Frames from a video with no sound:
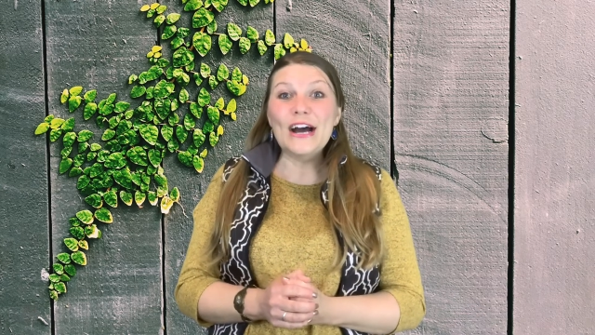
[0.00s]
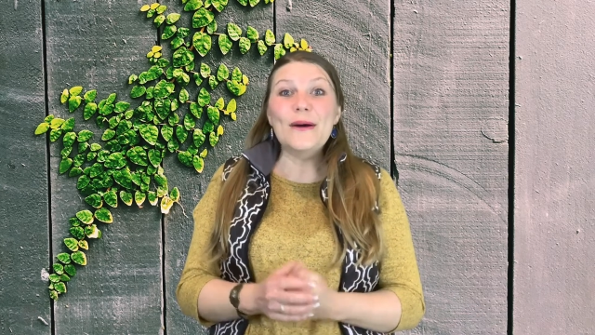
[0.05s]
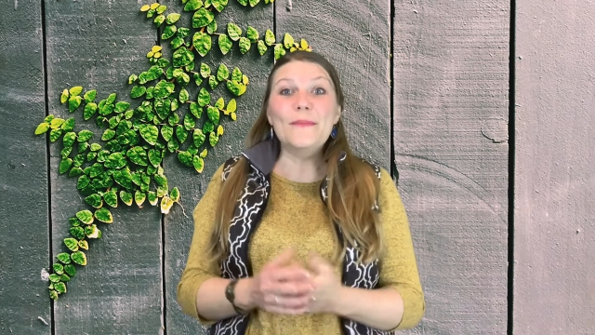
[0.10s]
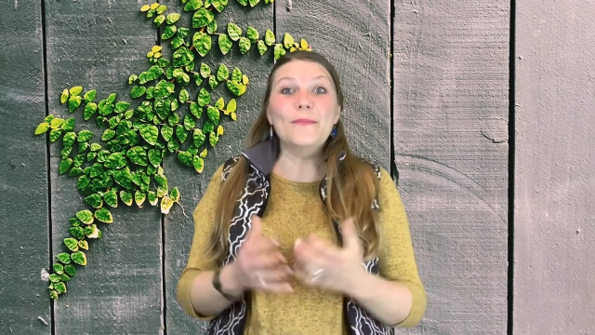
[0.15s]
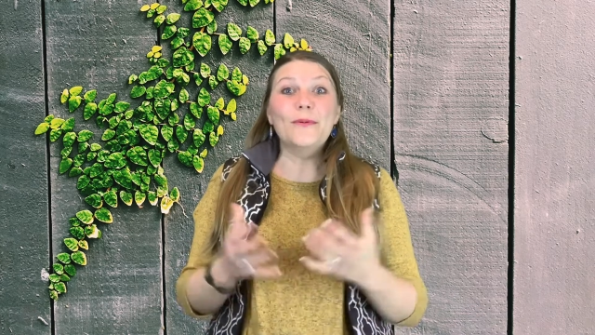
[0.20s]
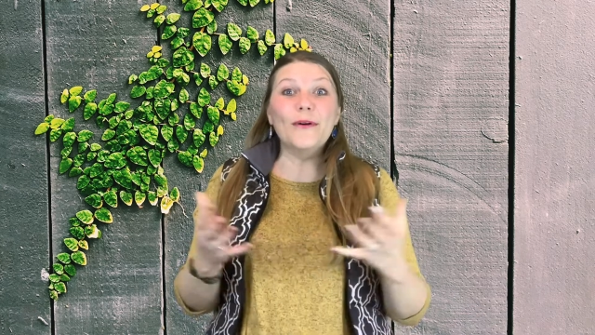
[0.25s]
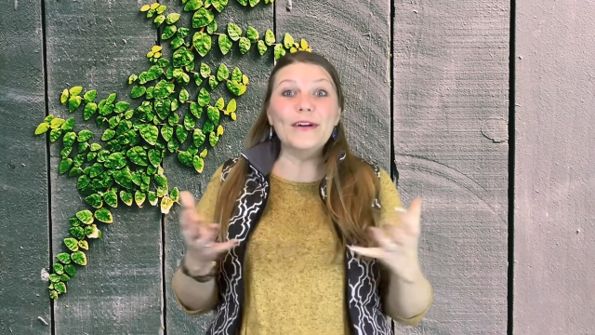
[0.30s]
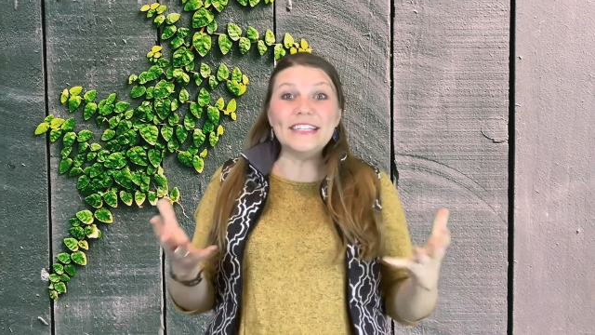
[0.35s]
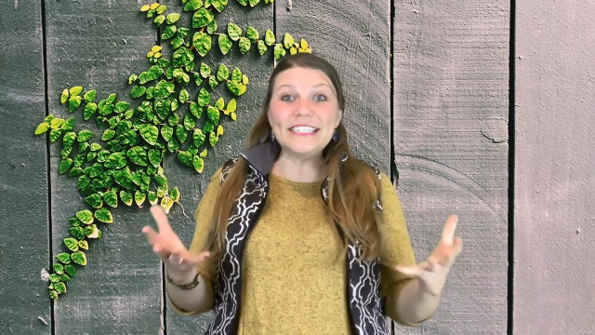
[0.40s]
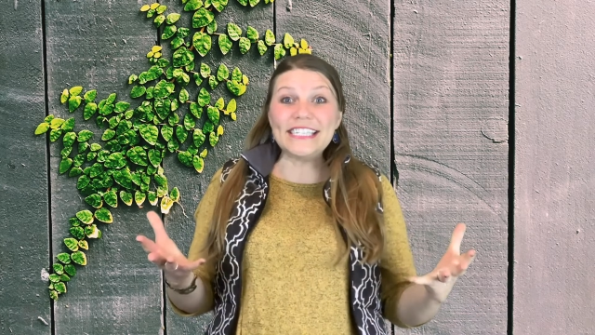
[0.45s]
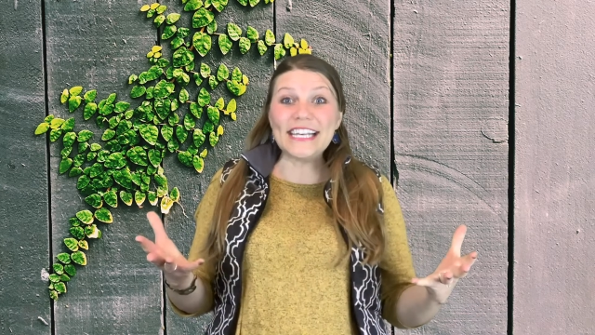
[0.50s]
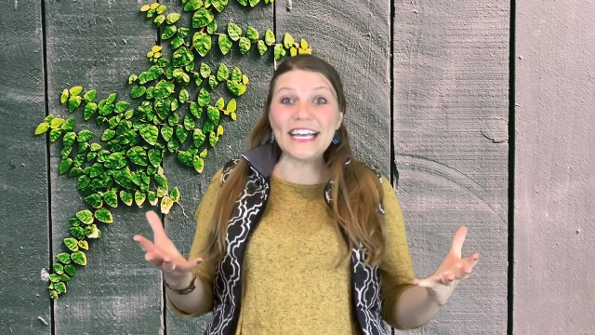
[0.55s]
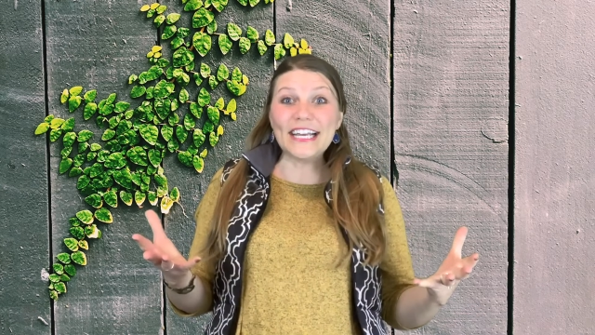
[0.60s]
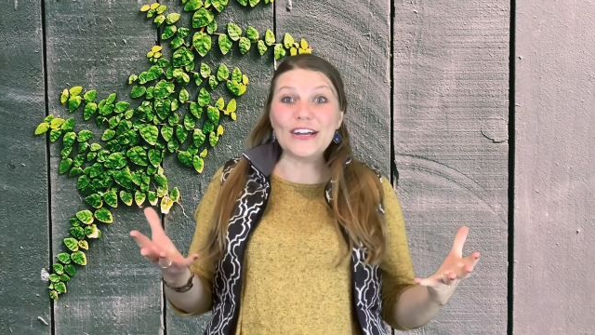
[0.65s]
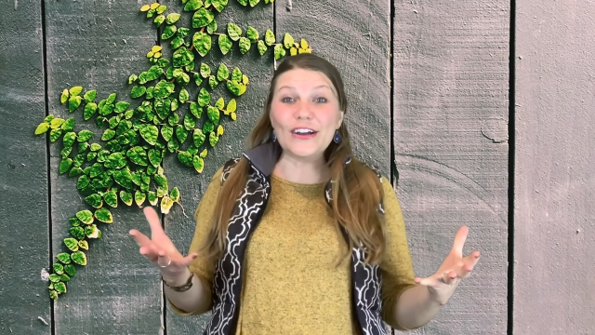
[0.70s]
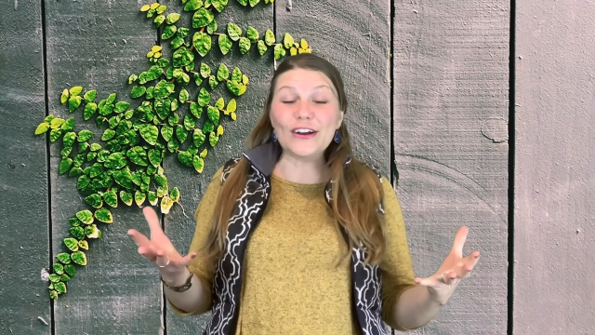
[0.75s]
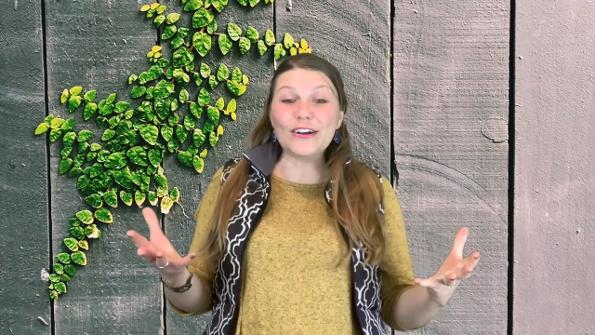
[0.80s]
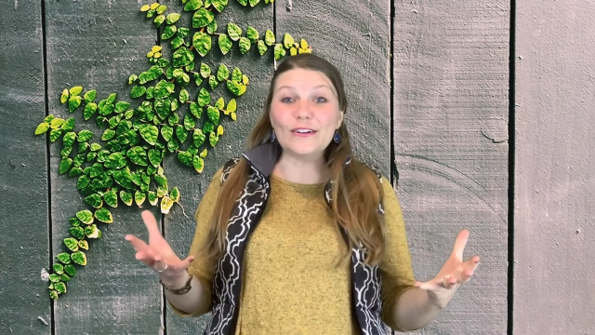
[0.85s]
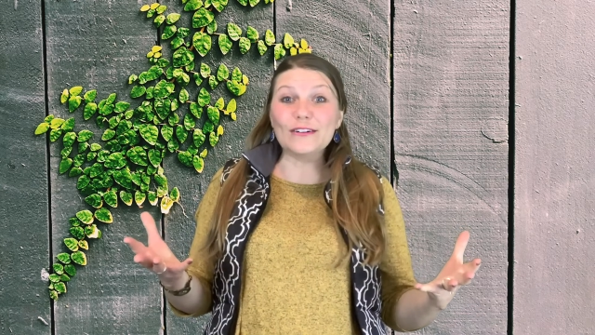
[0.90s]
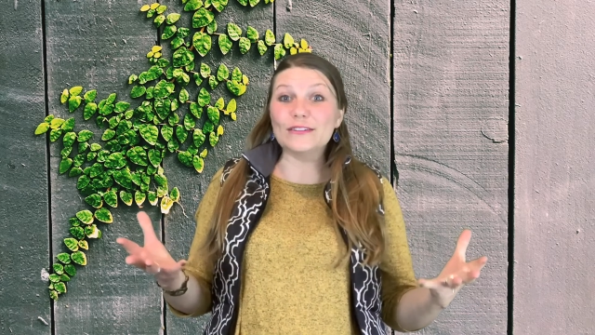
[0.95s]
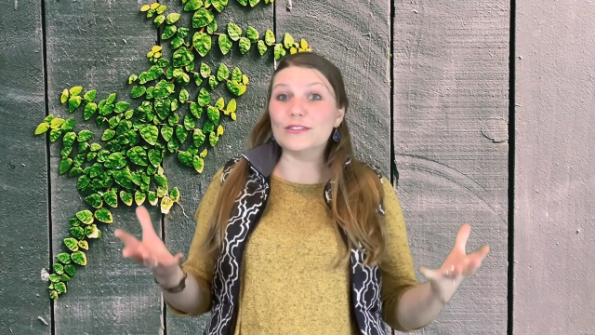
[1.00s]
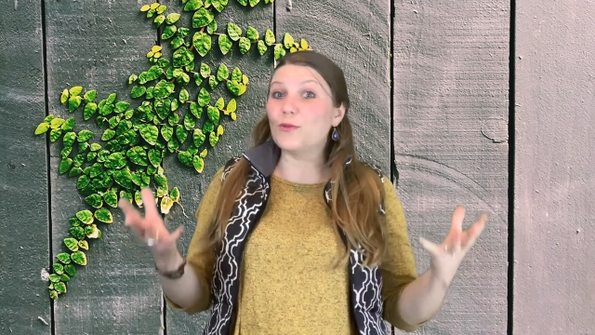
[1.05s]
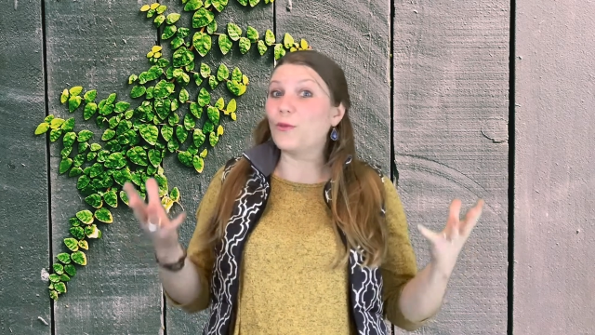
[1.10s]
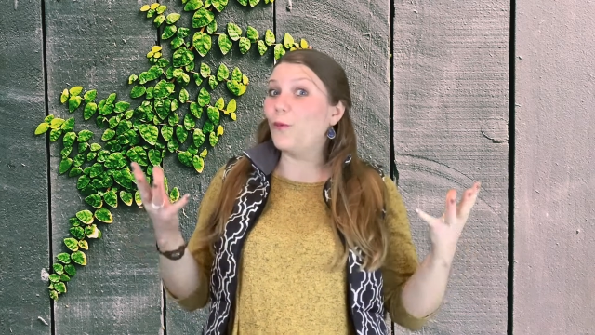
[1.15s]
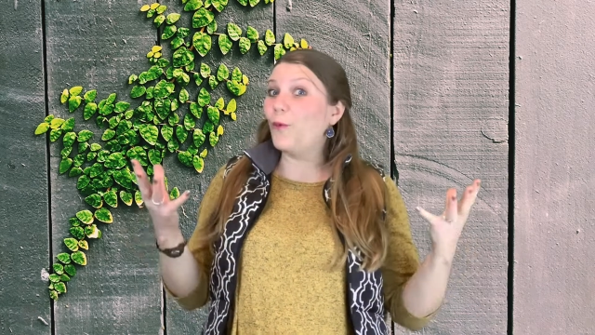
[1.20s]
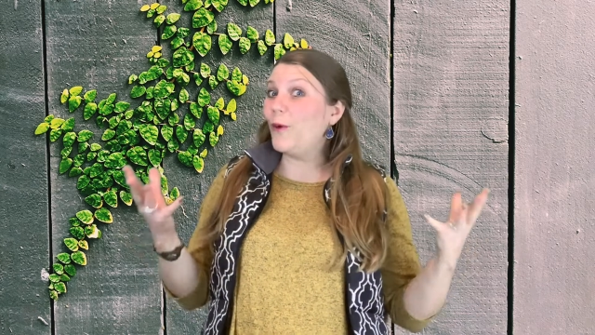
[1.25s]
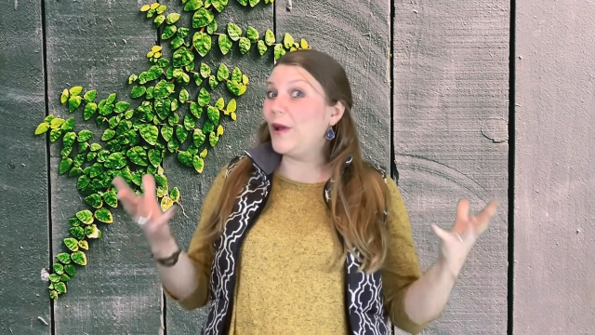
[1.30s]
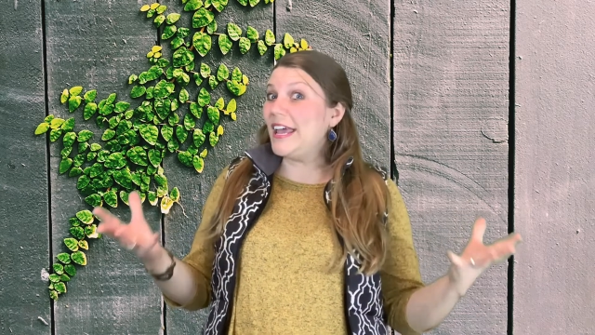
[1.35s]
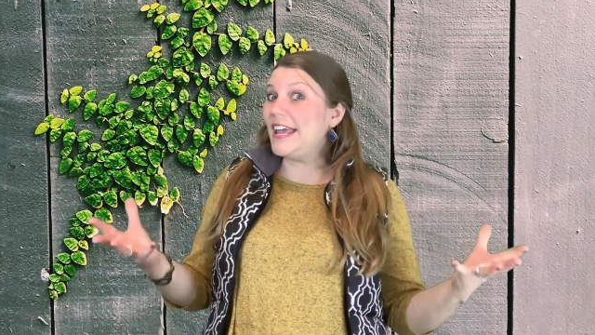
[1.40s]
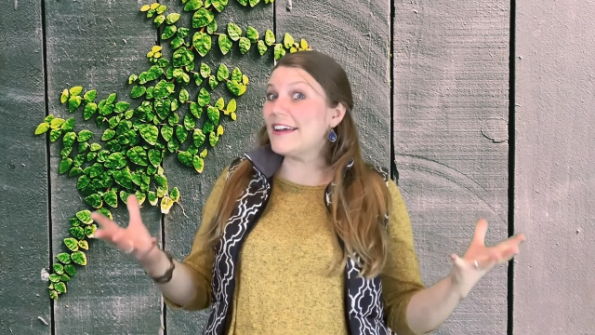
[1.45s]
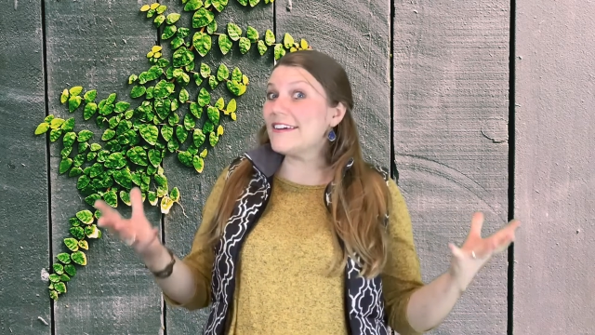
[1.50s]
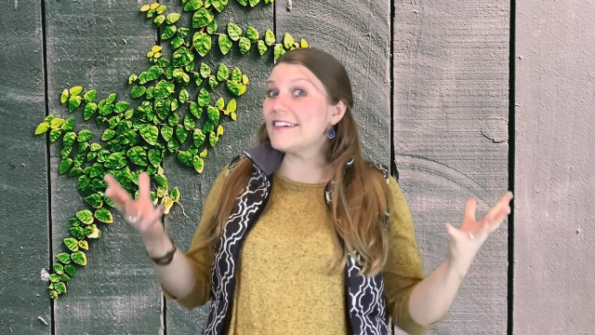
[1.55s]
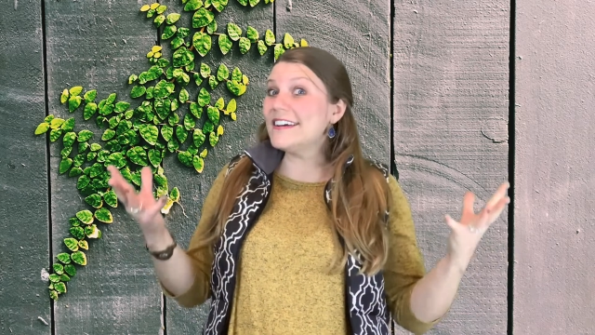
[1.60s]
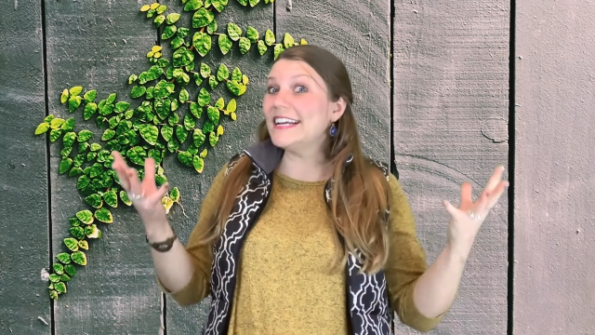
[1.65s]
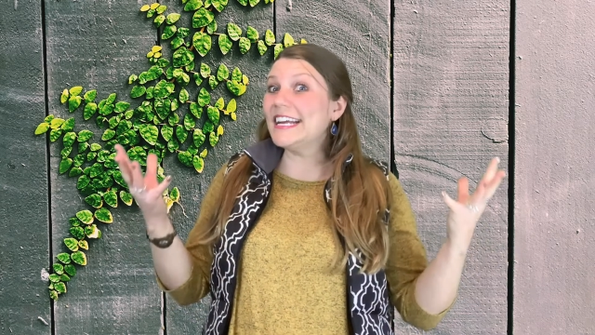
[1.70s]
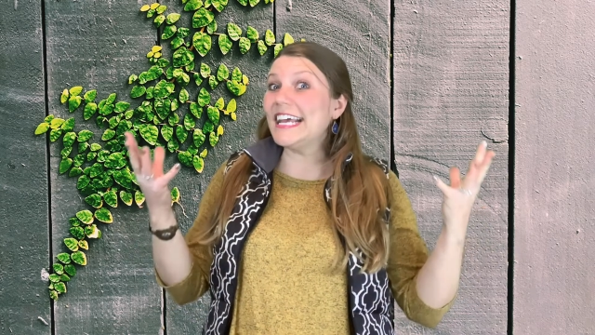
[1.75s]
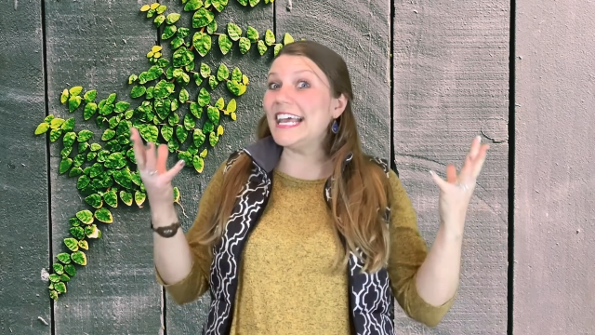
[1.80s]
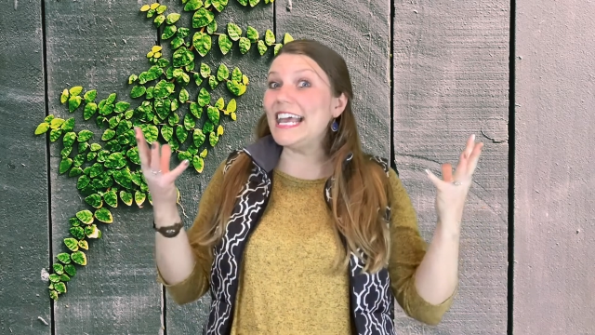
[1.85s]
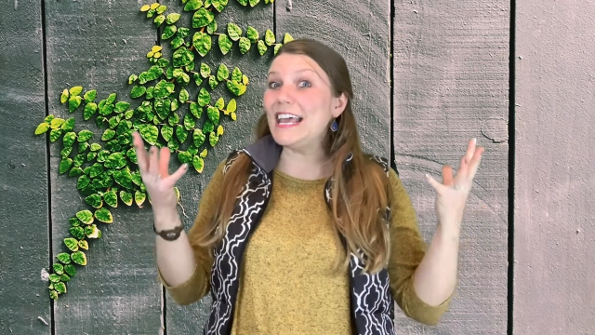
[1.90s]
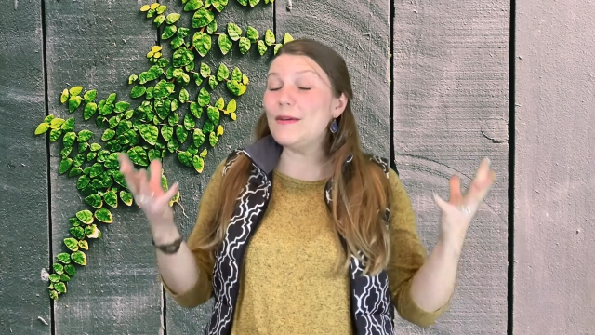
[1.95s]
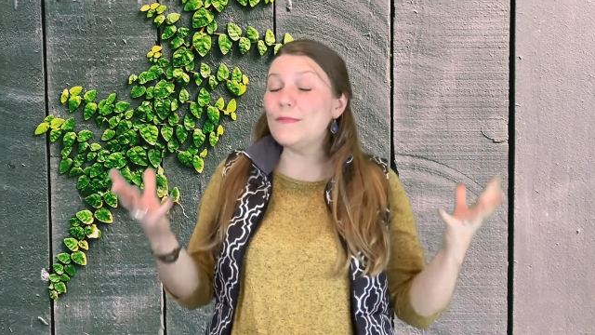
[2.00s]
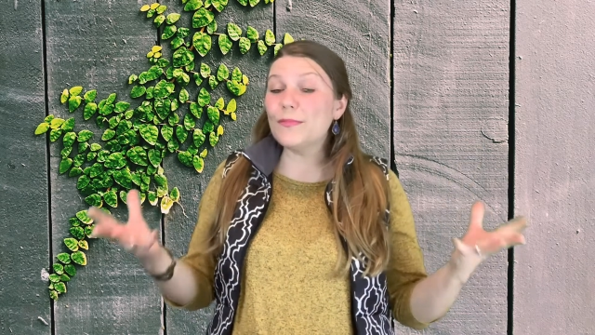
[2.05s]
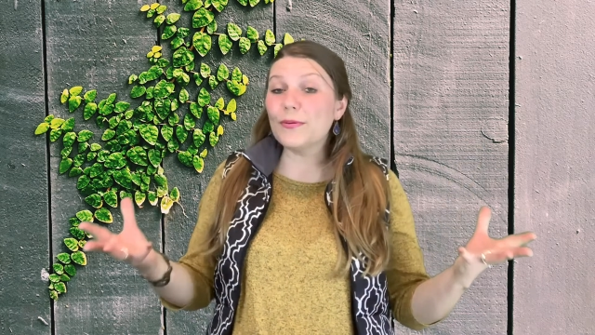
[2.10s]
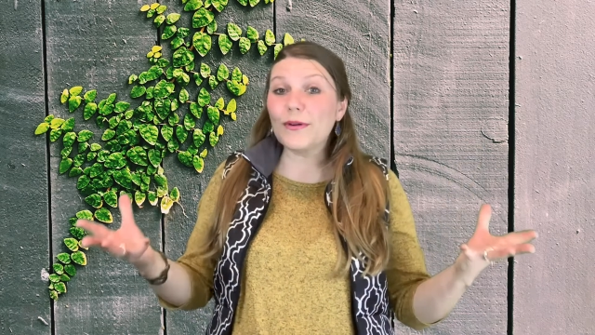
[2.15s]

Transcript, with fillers: Boys and girls, we are going to keep